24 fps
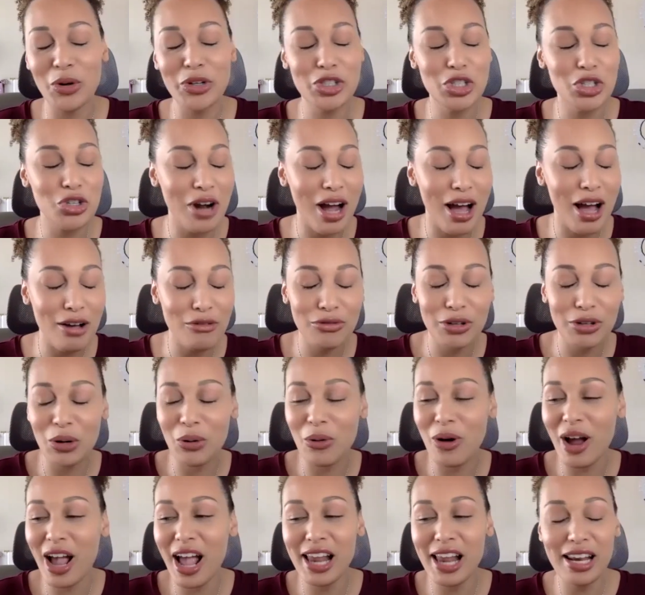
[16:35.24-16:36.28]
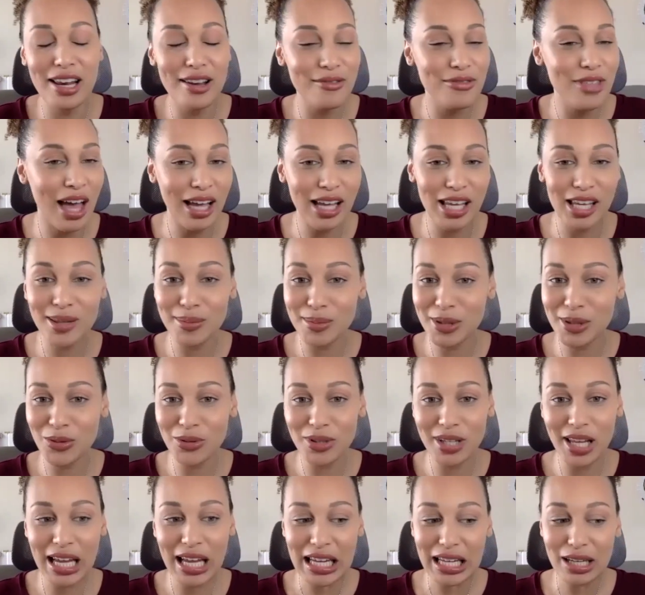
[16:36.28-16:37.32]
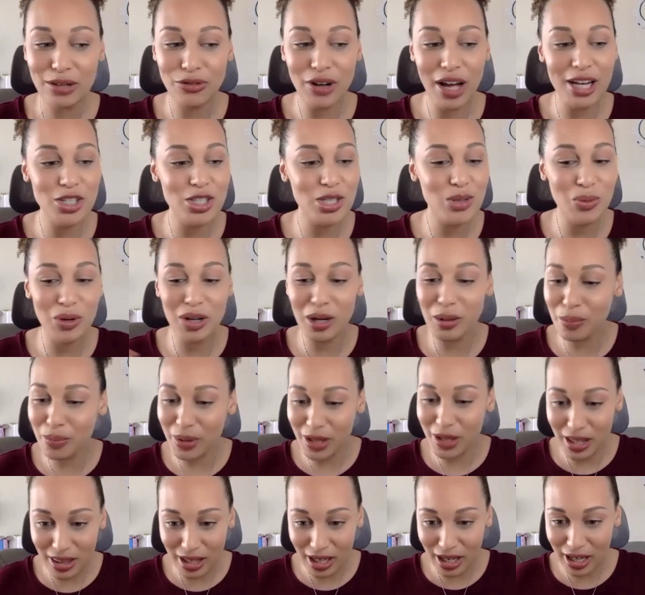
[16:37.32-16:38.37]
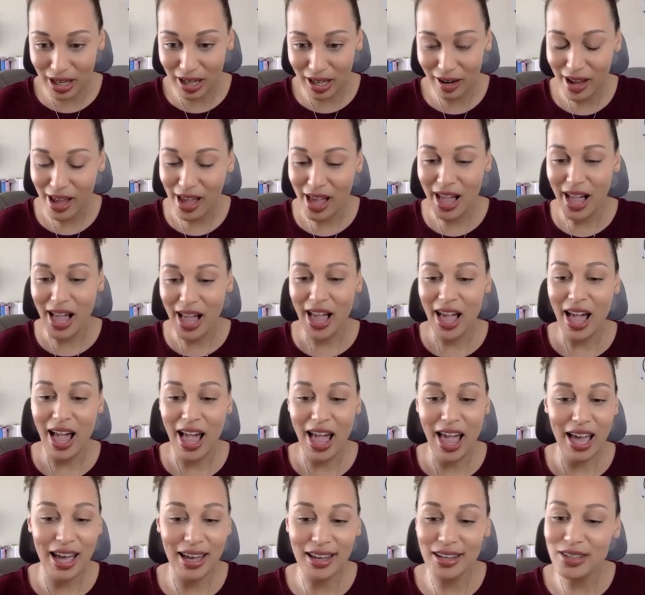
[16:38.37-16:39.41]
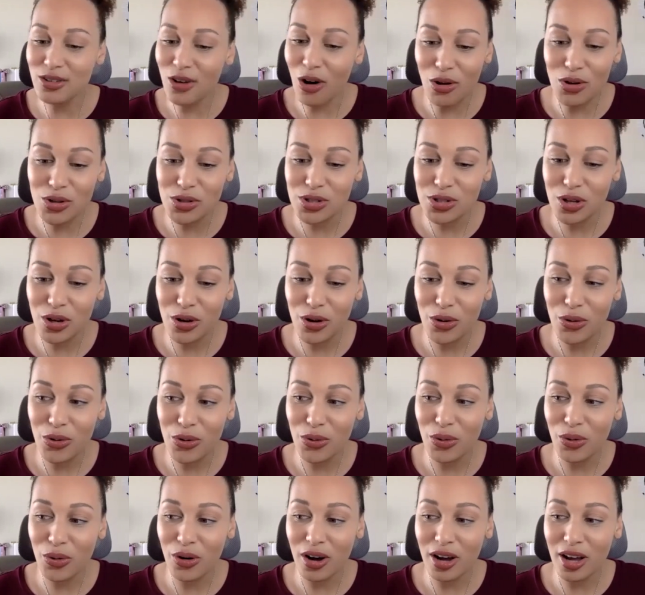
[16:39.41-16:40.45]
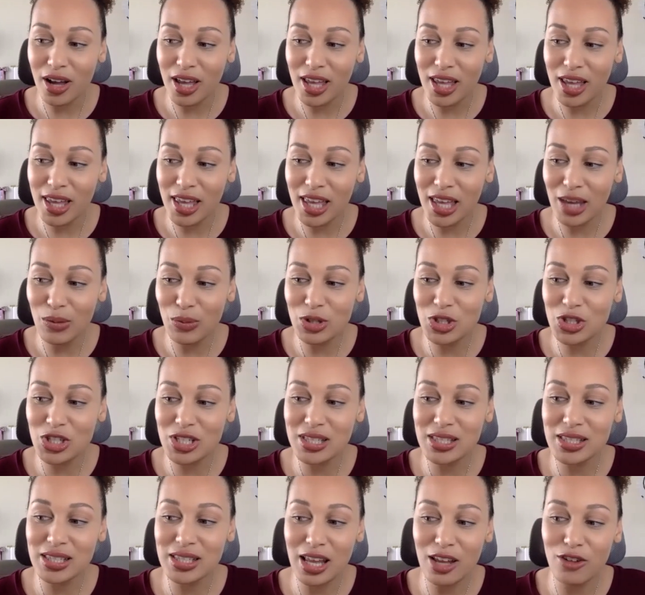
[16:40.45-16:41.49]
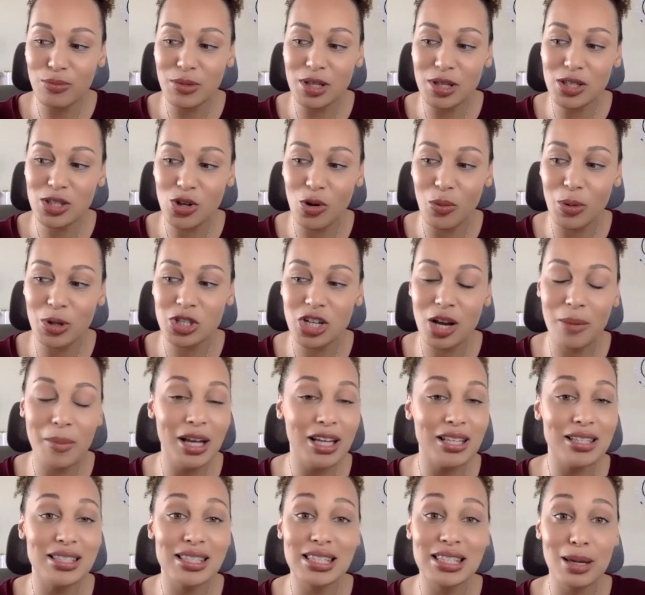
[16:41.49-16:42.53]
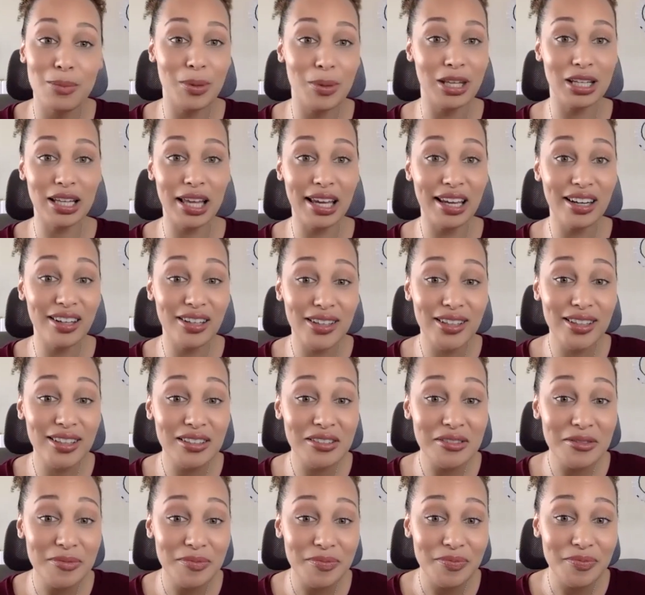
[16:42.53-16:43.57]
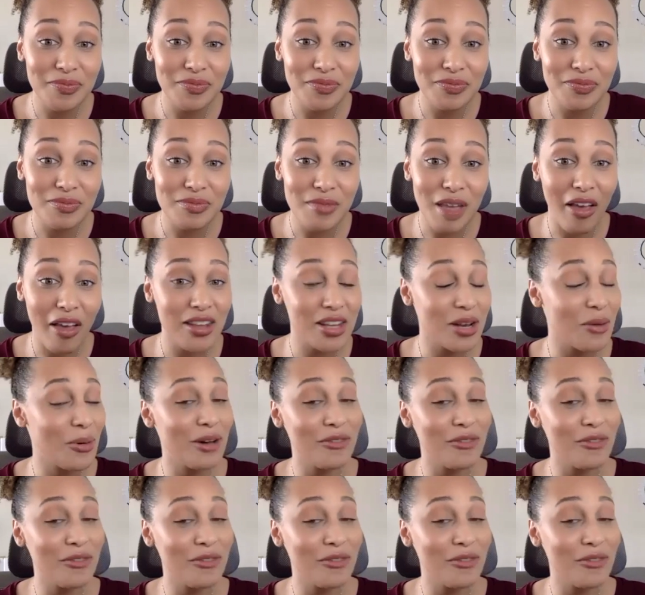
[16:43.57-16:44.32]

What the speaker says: traffic or any of that commute life. I just want to be there. And also, it would just save me so much time. I could sleep in later because